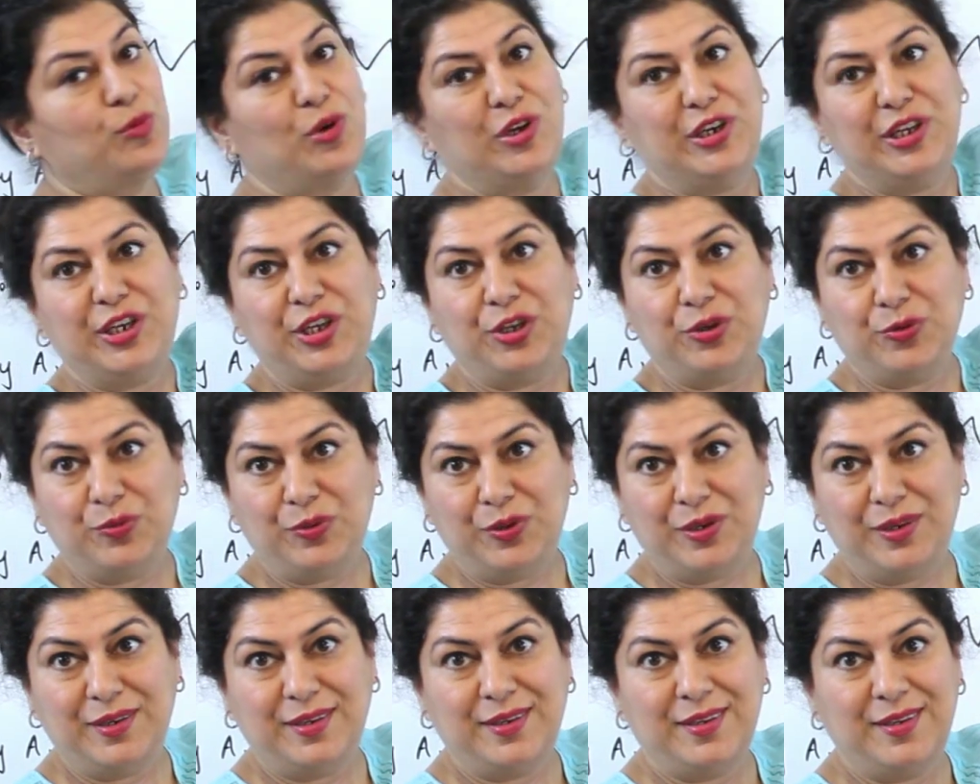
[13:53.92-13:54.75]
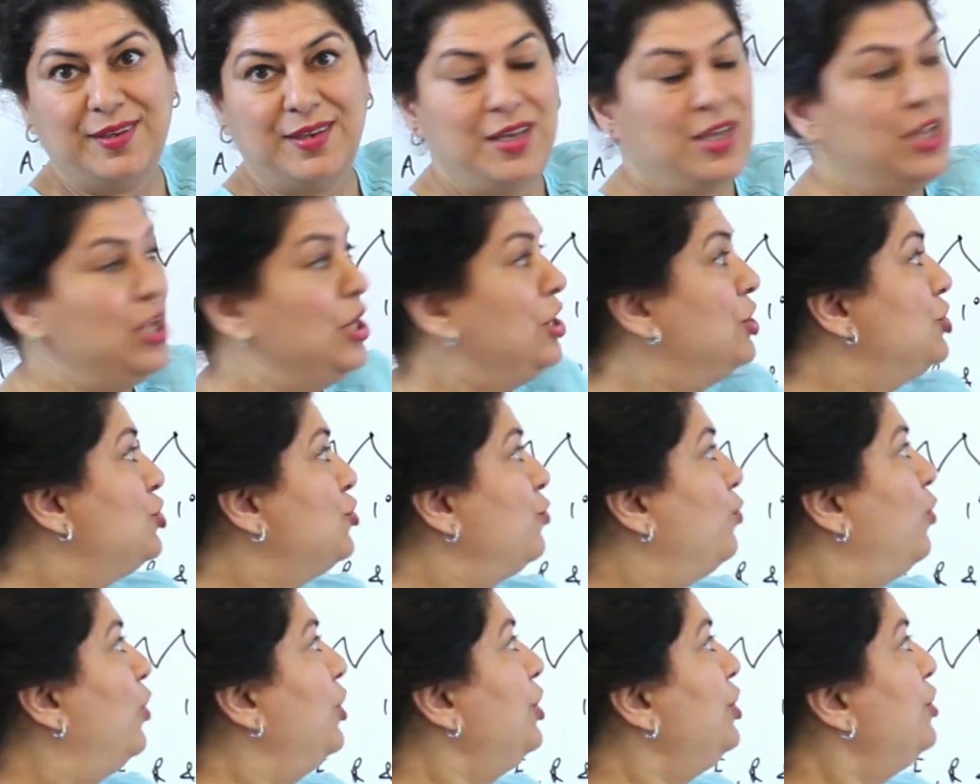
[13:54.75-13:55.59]
molecule.
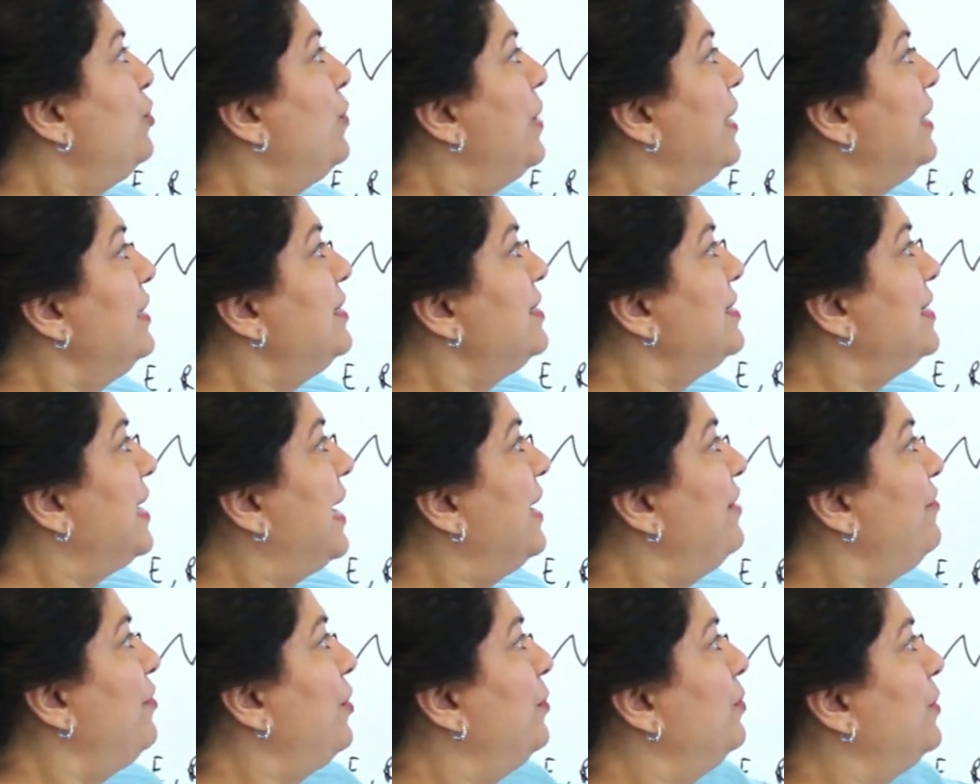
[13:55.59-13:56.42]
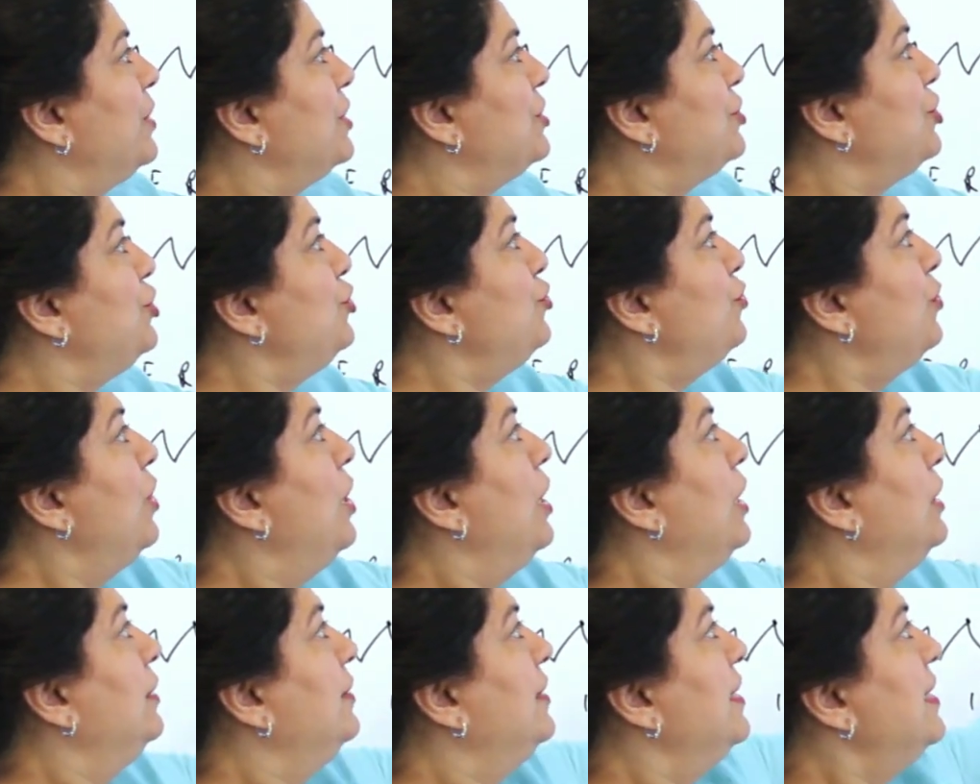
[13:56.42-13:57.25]
So what do you understand from this?
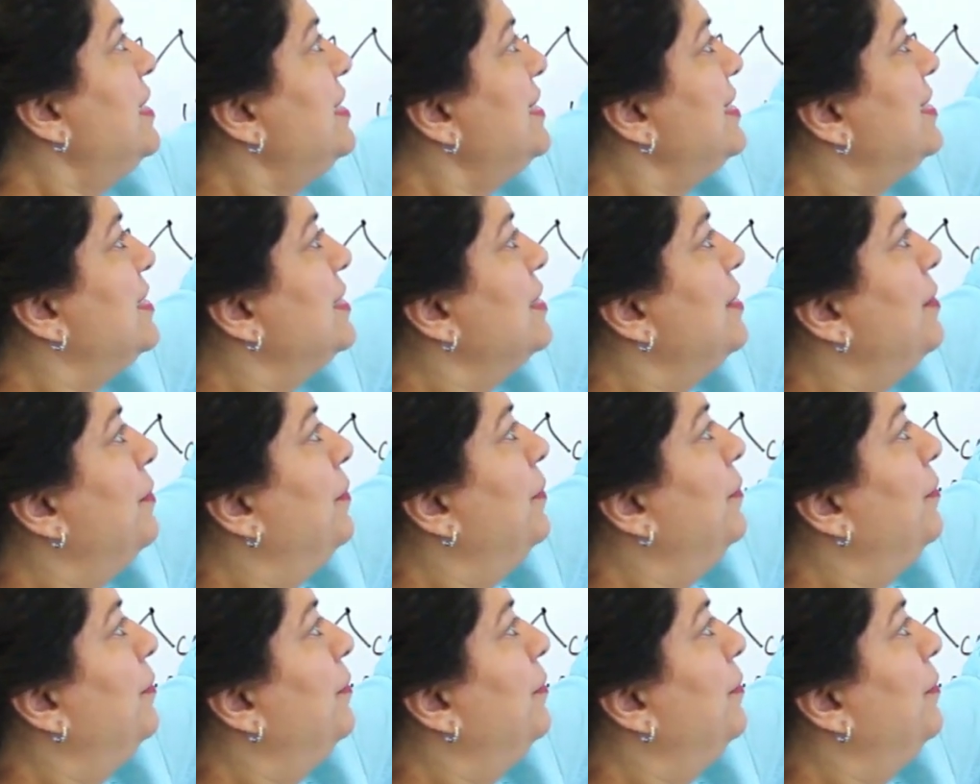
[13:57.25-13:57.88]
This